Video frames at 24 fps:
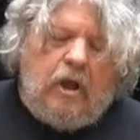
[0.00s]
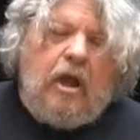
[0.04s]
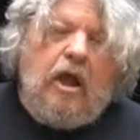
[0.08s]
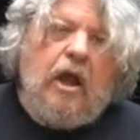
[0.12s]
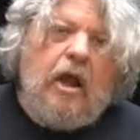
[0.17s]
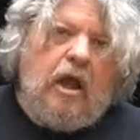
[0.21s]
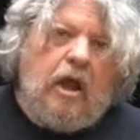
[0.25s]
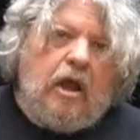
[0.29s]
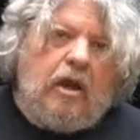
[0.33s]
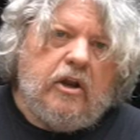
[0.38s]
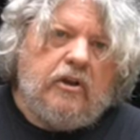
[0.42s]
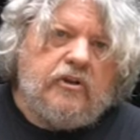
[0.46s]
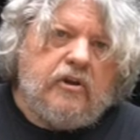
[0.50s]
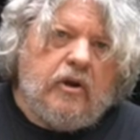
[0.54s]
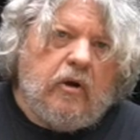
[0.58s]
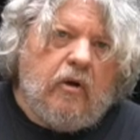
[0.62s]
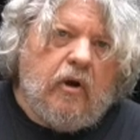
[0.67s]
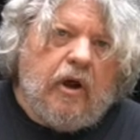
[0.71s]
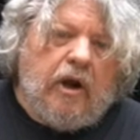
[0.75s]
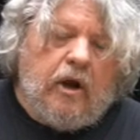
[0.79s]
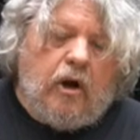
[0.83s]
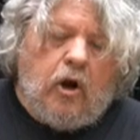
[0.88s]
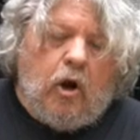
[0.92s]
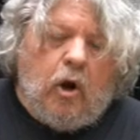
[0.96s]
a
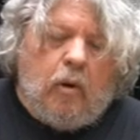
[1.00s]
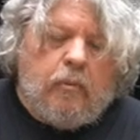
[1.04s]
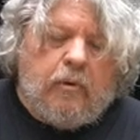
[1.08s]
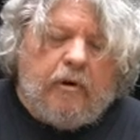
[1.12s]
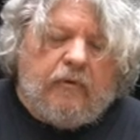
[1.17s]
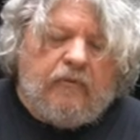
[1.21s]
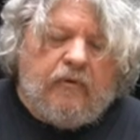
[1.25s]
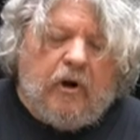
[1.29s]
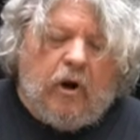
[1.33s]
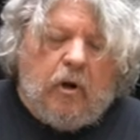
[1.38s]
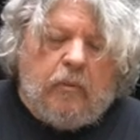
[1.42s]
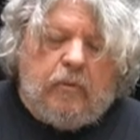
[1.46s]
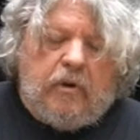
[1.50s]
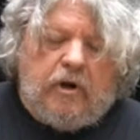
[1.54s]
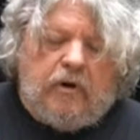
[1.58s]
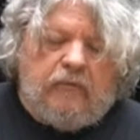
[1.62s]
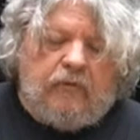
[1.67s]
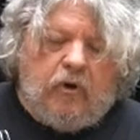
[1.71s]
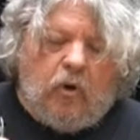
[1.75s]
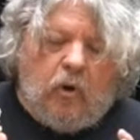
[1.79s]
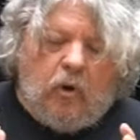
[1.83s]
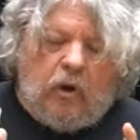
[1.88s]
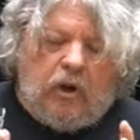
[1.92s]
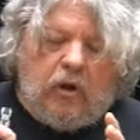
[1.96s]
deteriorated urban environment if
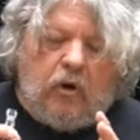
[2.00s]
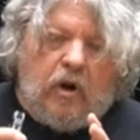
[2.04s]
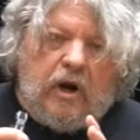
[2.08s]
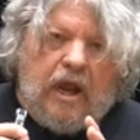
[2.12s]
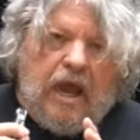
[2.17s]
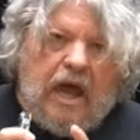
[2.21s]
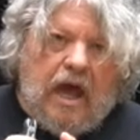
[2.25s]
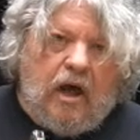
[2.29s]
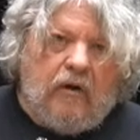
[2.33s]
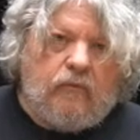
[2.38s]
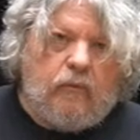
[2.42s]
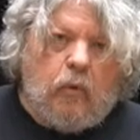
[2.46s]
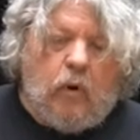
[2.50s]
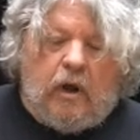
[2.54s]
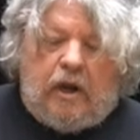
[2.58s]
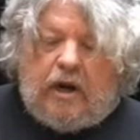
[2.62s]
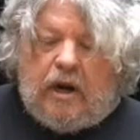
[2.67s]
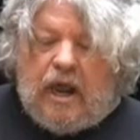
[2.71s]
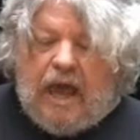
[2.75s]
you're only going to have one.